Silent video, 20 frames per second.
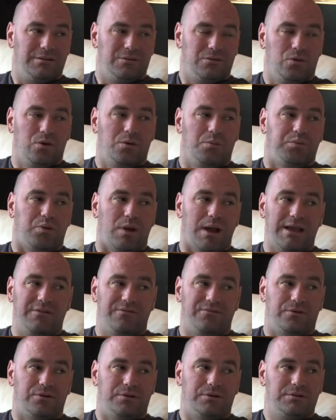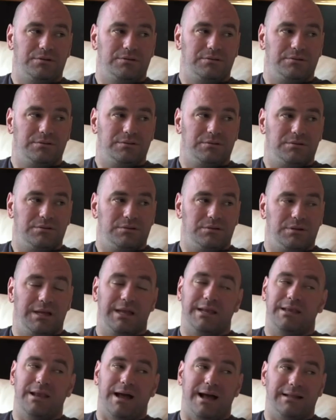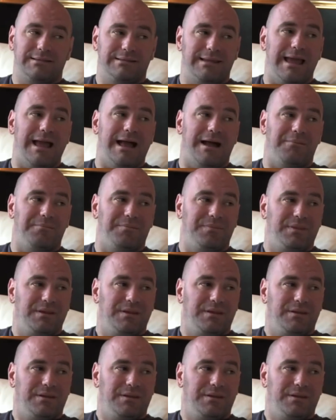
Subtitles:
or prideful and not tap,